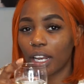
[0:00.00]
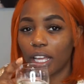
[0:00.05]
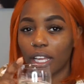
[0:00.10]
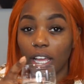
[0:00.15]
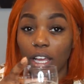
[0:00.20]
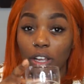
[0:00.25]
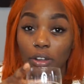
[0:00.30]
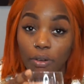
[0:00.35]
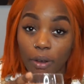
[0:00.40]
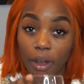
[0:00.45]
Like,
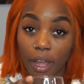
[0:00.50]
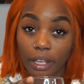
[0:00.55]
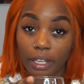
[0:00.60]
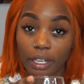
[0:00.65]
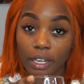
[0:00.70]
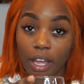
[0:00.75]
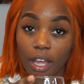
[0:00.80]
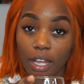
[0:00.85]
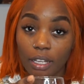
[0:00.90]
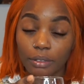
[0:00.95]
I cry
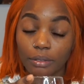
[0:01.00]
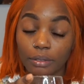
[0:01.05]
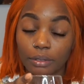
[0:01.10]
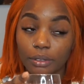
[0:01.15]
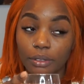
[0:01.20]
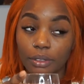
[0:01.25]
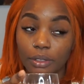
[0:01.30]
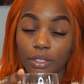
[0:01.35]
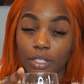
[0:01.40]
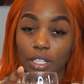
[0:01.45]
a
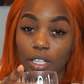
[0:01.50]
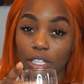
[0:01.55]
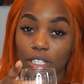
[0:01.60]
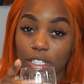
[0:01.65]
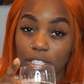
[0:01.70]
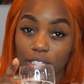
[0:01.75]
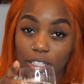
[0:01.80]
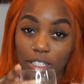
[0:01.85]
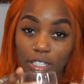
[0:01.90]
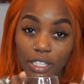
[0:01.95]
lot, and
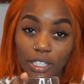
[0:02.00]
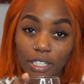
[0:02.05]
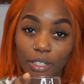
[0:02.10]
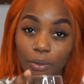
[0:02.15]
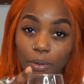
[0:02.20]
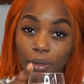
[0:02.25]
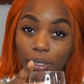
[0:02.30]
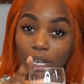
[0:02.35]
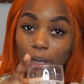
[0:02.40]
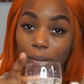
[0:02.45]
certainly
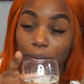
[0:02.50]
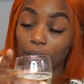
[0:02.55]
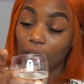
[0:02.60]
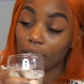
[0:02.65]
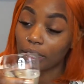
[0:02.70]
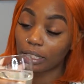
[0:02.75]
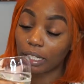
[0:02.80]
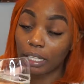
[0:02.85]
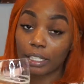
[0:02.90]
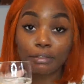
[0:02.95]
when I'm
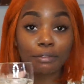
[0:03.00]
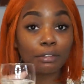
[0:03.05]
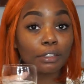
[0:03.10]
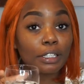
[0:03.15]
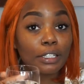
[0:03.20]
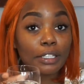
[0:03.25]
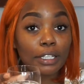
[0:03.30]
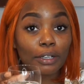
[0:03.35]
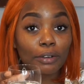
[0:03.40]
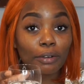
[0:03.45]
like
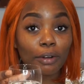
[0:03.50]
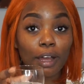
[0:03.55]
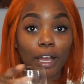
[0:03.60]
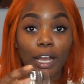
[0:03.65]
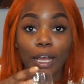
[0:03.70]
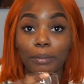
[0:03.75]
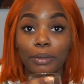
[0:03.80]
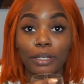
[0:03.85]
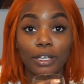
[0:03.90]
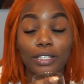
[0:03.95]
Netflix and
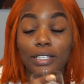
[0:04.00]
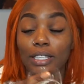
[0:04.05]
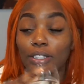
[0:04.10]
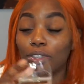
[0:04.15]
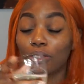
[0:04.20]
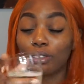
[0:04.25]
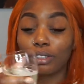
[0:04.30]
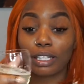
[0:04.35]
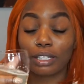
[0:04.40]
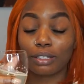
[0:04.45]
cry, because I
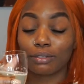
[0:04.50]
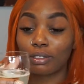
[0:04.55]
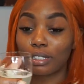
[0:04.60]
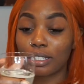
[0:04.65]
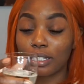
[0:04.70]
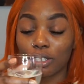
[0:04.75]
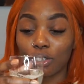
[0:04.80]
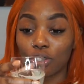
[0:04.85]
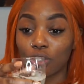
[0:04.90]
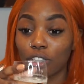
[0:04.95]
don't
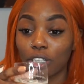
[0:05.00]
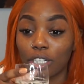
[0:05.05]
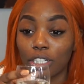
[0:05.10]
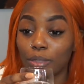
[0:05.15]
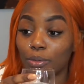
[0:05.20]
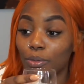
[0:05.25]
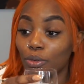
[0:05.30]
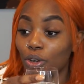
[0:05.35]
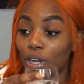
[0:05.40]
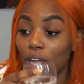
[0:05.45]
Netflix and chill
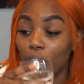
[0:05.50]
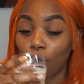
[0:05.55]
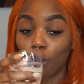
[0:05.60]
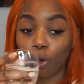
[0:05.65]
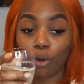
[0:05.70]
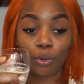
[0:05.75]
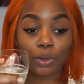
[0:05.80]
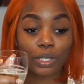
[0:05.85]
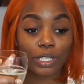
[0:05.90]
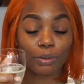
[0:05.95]
anymore. I
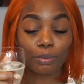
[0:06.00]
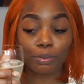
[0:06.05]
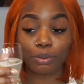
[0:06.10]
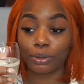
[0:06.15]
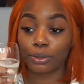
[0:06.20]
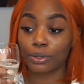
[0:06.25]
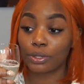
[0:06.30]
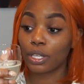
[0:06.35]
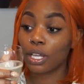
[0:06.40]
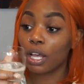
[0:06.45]
always
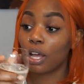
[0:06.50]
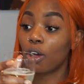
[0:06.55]
put